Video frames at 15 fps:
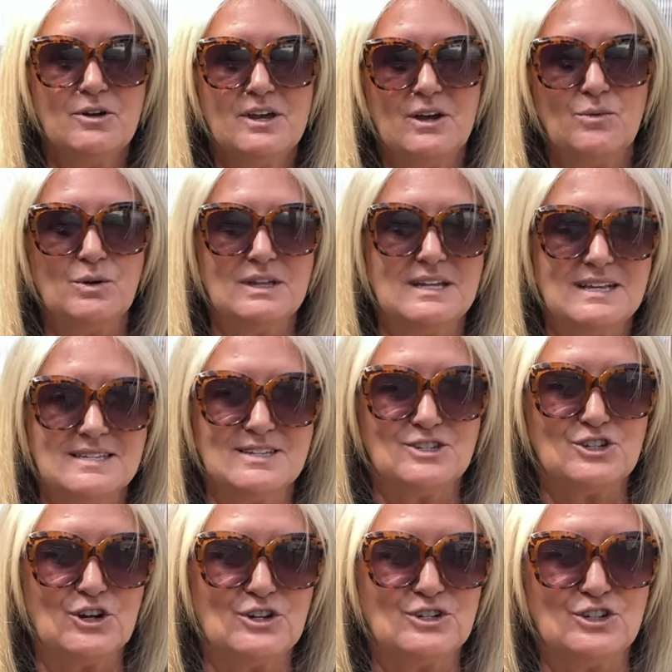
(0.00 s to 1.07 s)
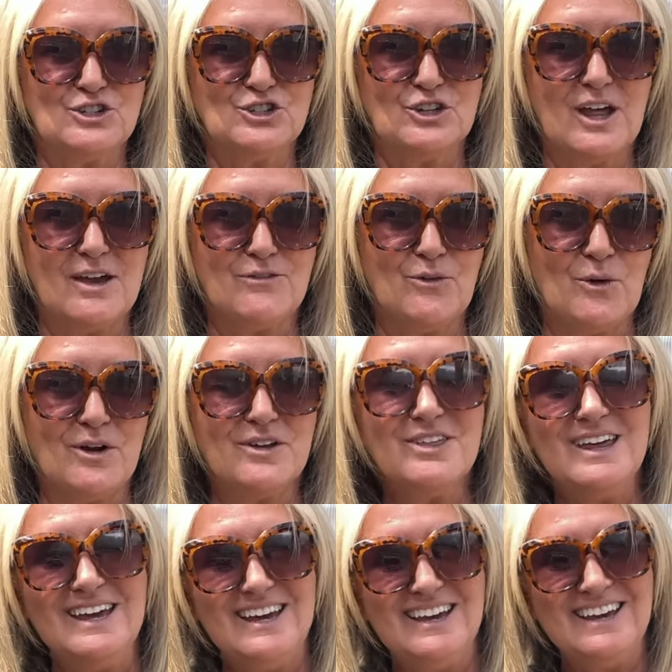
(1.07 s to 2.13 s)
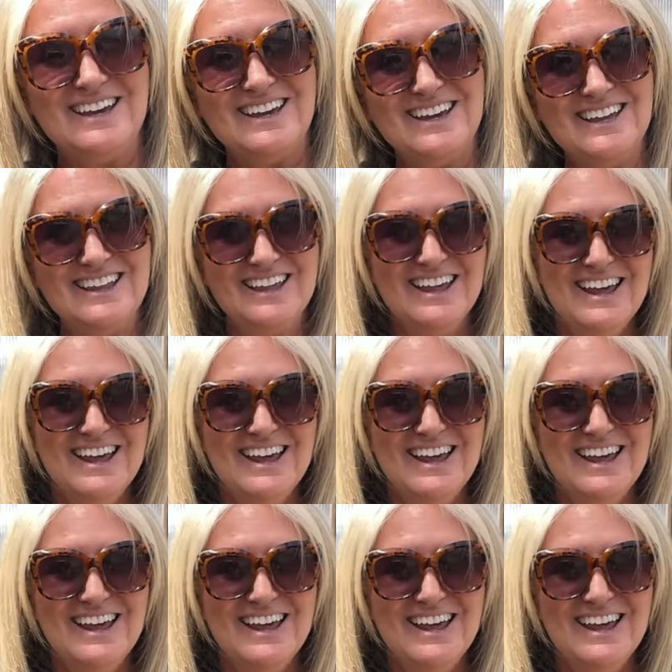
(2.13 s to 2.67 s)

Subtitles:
here really doesn't start till July 4th,